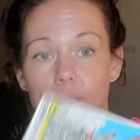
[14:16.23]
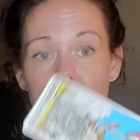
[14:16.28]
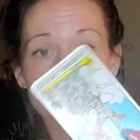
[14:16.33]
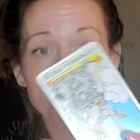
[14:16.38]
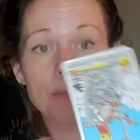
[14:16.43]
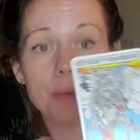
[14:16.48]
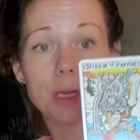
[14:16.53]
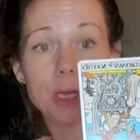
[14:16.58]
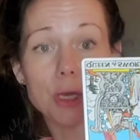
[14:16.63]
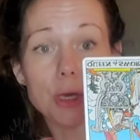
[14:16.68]

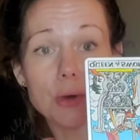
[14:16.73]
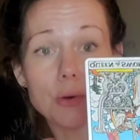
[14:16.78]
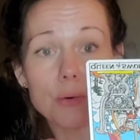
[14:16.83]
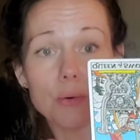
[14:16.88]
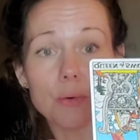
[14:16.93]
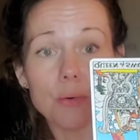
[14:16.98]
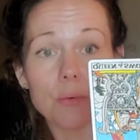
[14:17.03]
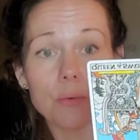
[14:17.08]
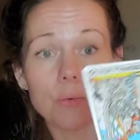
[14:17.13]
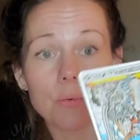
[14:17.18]
But
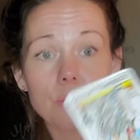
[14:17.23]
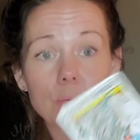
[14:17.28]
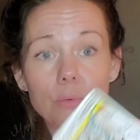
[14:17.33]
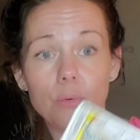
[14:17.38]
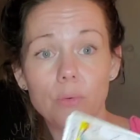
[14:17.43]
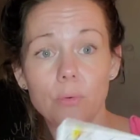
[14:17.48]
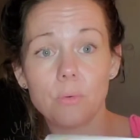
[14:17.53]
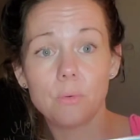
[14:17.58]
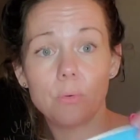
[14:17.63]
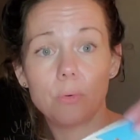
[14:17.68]
you
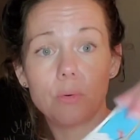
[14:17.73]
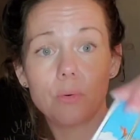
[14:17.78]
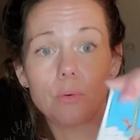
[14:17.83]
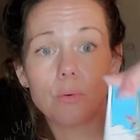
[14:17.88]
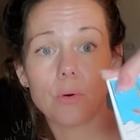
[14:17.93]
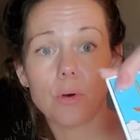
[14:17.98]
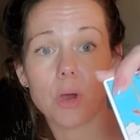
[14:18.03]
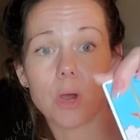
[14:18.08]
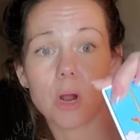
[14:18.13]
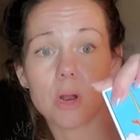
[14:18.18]

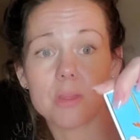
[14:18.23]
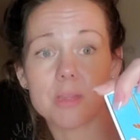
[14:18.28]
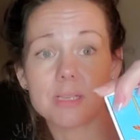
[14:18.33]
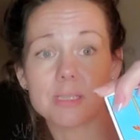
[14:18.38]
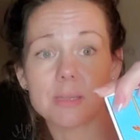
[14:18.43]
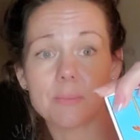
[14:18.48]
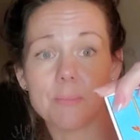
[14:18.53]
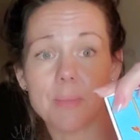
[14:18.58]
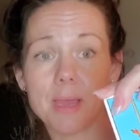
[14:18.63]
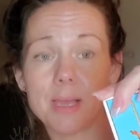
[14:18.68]
are this
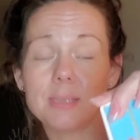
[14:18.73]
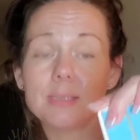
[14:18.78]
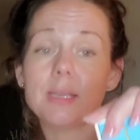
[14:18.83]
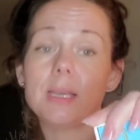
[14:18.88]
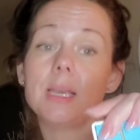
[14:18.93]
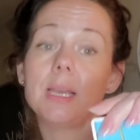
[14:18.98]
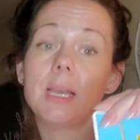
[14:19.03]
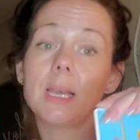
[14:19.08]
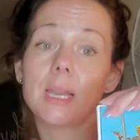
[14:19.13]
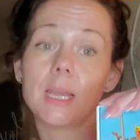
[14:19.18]

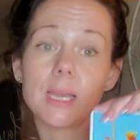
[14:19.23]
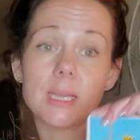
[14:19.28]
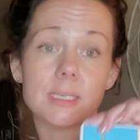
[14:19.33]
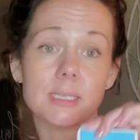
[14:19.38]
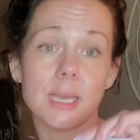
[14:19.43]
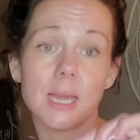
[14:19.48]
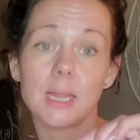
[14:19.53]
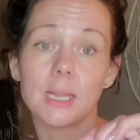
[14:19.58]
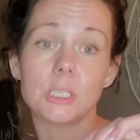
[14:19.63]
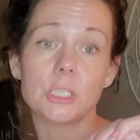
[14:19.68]
amazing,
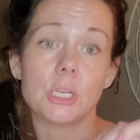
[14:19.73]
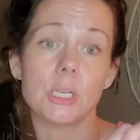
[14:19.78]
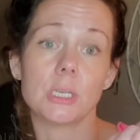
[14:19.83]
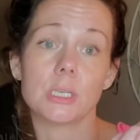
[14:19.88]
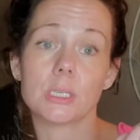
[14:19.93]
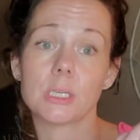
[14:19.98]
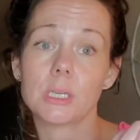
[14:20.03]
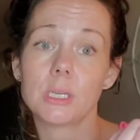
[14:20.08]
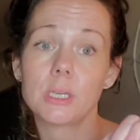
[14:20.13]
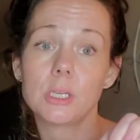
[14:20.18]

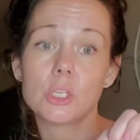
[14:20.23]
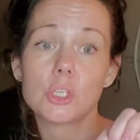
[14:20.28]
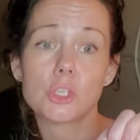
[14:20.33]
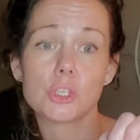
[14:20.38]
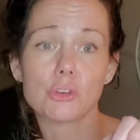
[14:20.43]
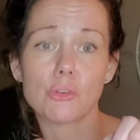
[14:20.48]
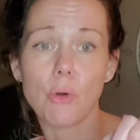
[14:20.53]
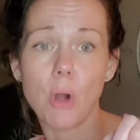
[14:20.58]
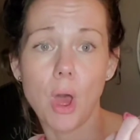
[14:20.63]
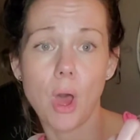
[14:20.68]
intelligent,
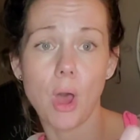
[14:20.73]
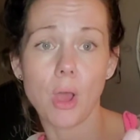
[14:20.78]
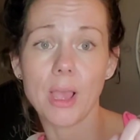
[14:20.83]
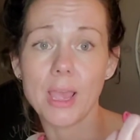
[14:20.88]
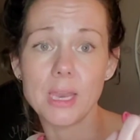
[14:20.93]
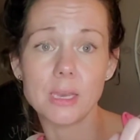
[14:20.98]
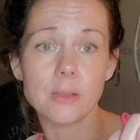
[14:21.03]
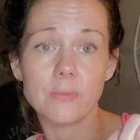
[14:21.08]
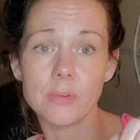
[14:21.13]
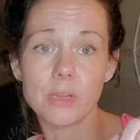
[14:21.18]
strong
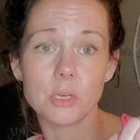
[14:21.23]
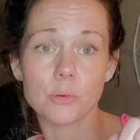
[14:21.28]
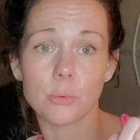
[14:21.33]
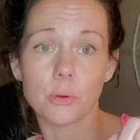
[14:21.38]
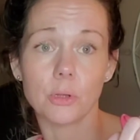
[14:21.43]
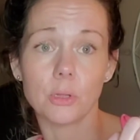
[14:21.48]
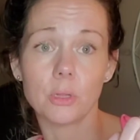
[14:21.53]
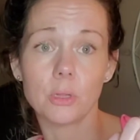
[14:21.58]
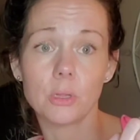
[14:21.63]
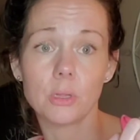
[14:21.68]

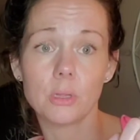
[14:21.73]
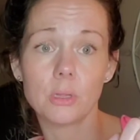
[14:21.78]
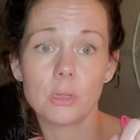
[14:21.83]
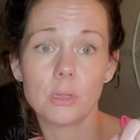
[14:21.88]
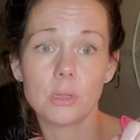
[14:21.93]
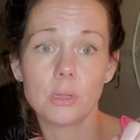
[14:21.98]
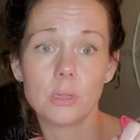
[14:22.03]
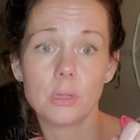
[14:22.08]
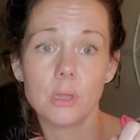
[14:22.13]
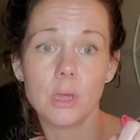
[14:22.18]
individual,
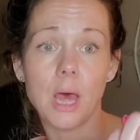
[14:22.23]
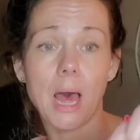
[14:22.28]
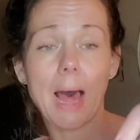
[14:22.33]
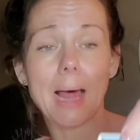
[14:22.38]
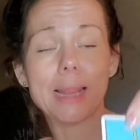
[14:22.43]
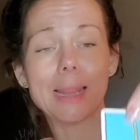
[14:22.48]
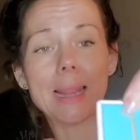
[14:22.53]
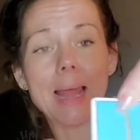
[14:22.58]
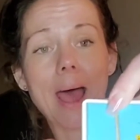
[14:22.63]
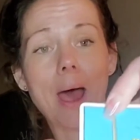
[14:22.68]

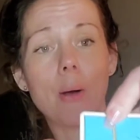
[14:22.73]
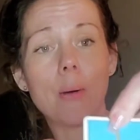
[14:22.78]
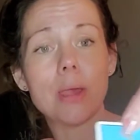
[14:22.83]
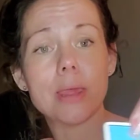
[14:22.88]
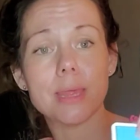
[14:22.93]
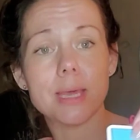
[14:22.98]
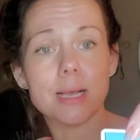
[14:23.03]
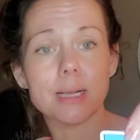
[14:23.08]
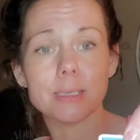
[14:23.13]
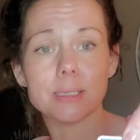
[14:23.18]
allowing
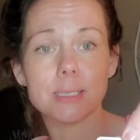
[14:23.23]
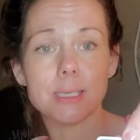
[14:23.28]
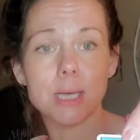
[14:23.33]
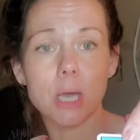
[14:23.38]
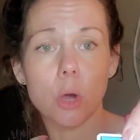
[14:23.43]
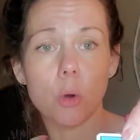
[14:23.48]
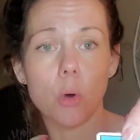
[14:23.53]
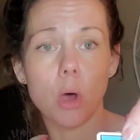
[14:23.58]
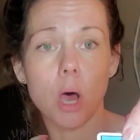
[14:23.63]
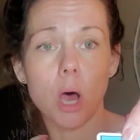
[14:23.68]
things to
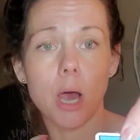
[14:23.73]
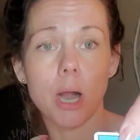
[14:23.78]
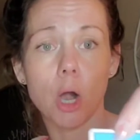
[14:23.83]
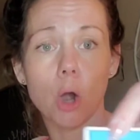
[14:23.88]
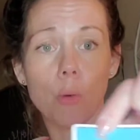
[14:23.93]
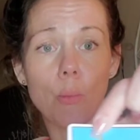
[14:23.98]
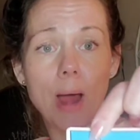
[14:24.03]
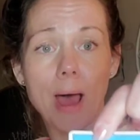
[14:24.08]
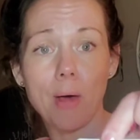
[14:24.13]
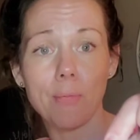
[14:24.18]
go on
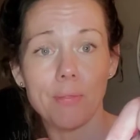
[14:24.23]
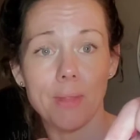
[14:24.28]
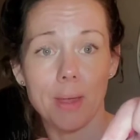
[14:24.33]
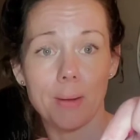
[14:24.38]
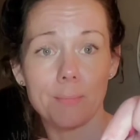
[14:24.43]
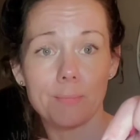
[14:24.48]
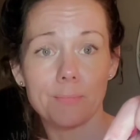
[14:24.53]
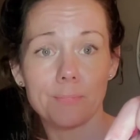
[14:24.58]
around them.